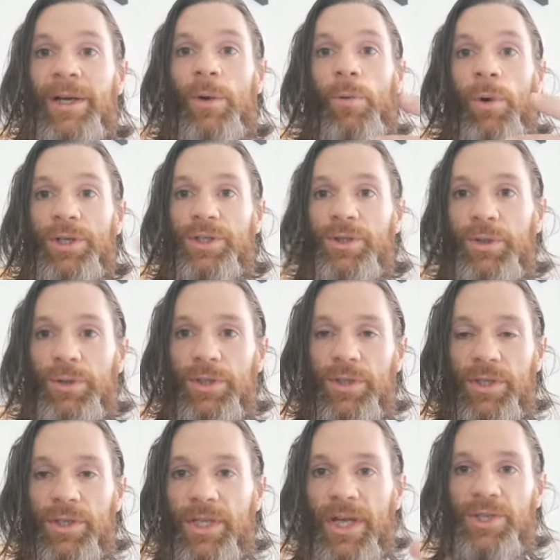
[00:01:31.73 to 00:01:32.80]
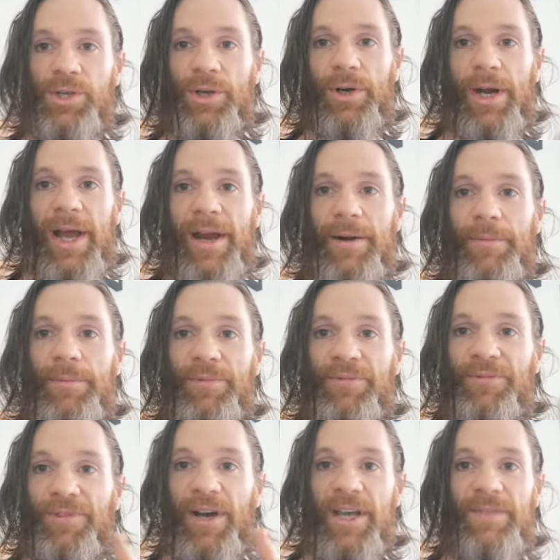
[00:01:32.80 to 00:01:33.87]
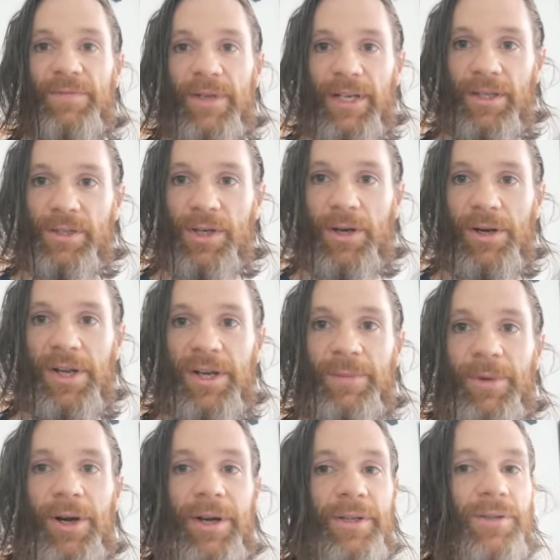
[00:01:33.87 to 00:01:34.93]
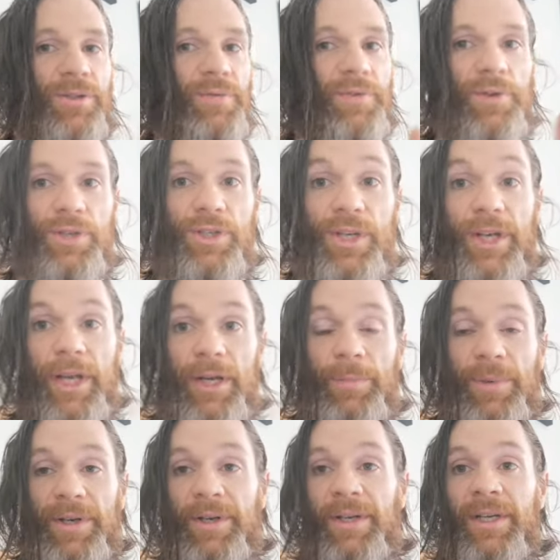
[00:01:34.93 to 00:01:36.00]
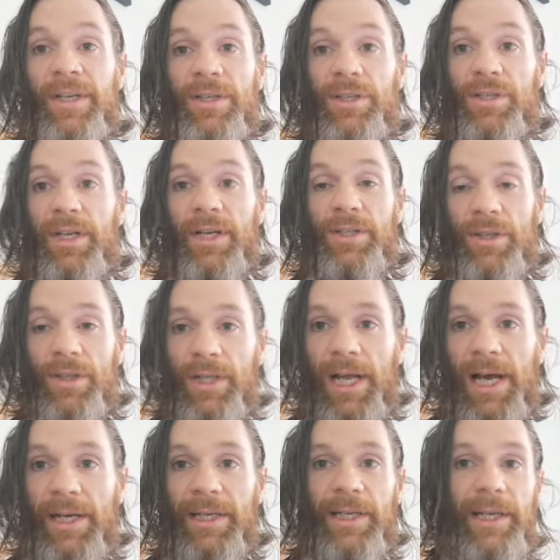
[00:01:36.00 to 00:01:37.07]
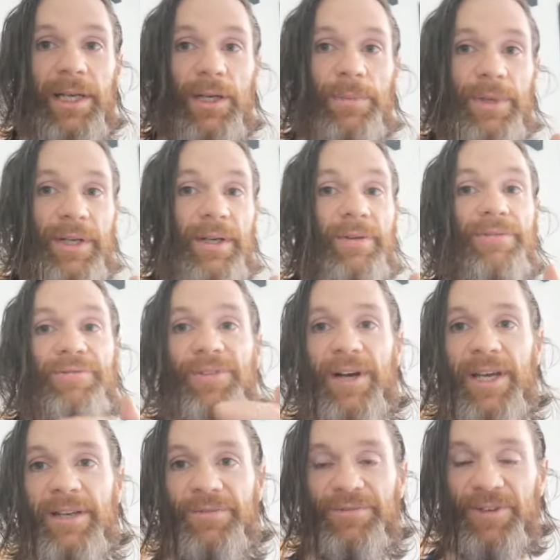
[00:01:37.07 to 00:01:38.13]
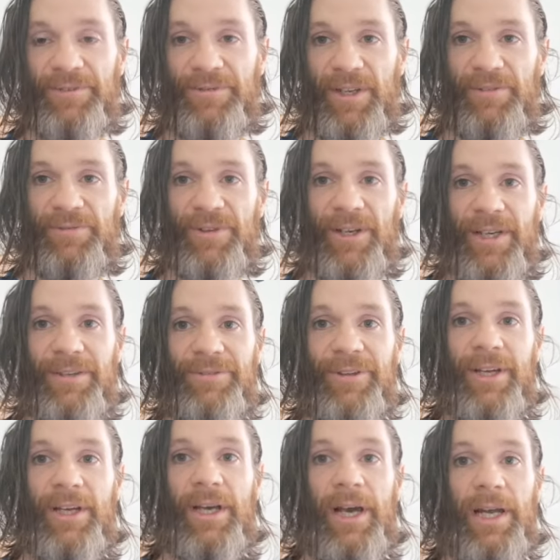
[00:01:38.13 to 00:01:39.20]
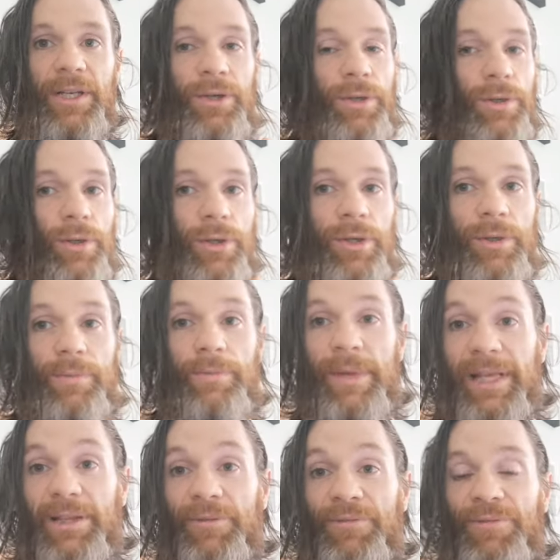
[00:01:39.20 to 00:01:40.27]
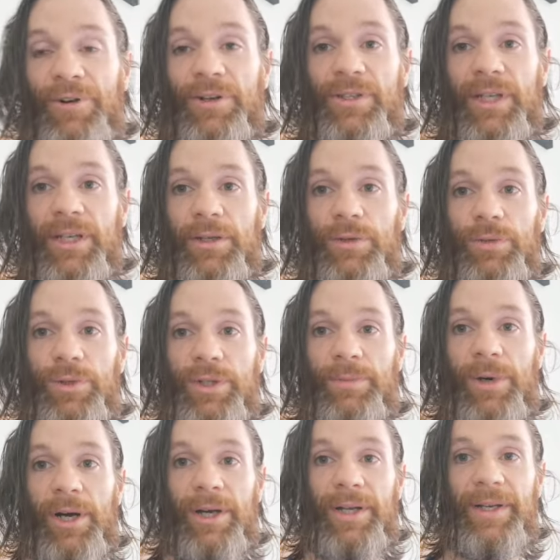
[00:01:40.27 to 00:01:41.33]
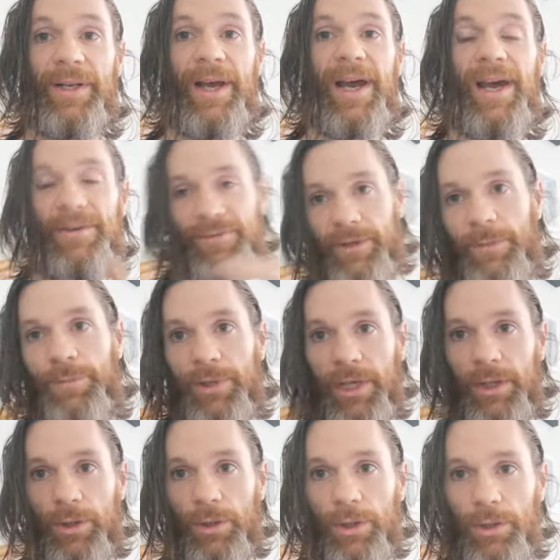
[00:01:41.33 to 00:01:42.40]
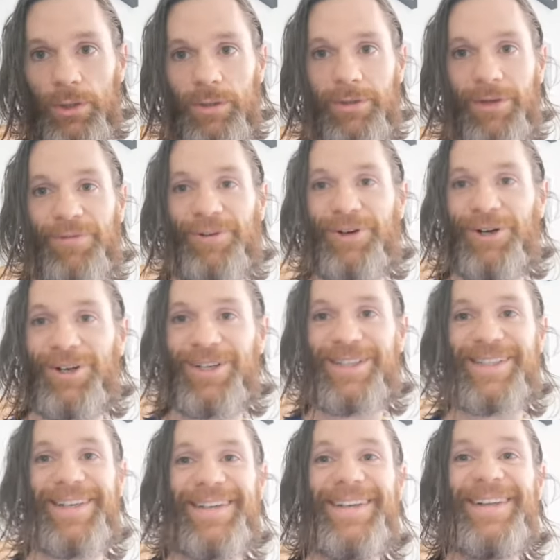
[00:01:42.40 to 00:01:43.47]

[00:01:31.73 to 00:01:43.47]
what you do is set your alarm 5 minutes early in the morning. So if you usually get up at 6 o'clock, you get up at 5:55 and you go make the first thing you do in the morning after you put on your clothes, of course,